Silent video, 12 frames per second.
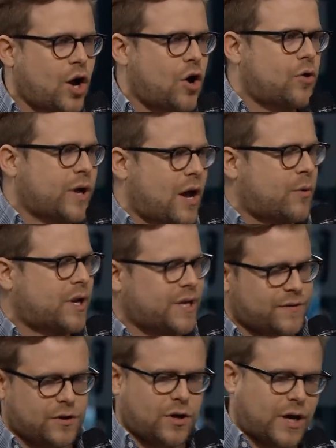oh yeah, when I
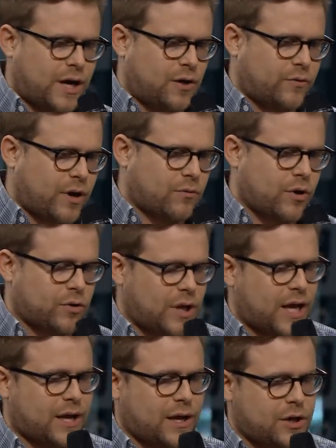take the Long Island Railroad,
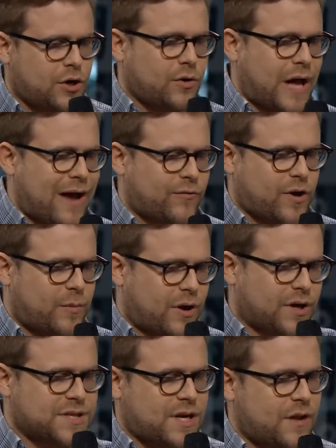like, you know, African
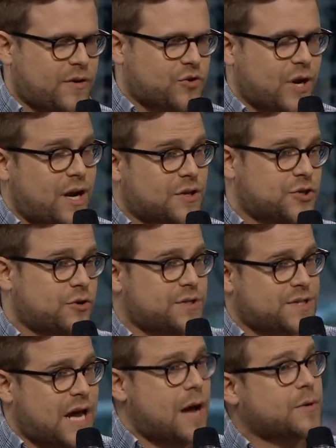Americans get on the train at a certain
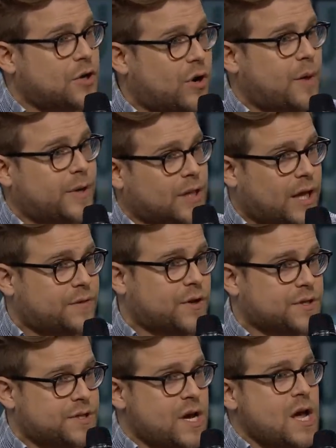stop. You know what I mean? Like
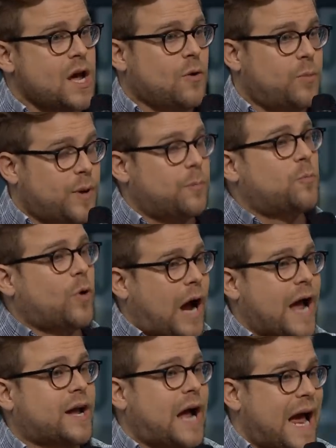there's, we,
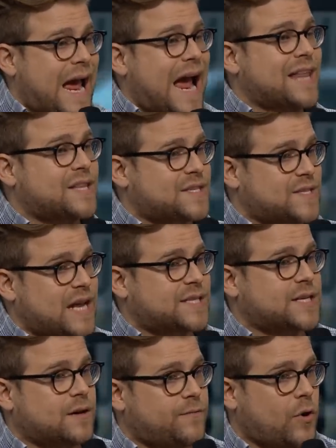I, I had this
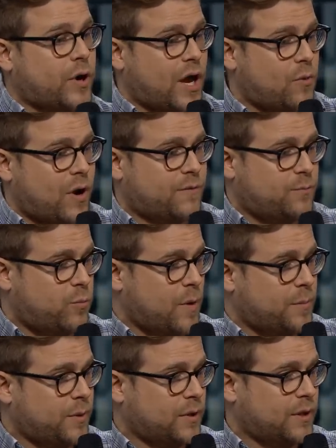sense of, okay, white,
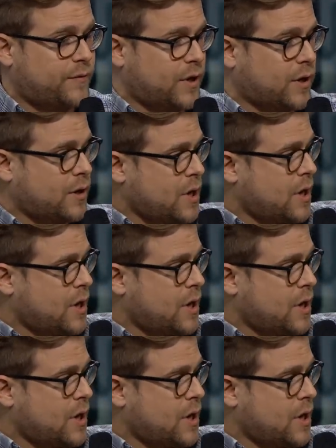white people live here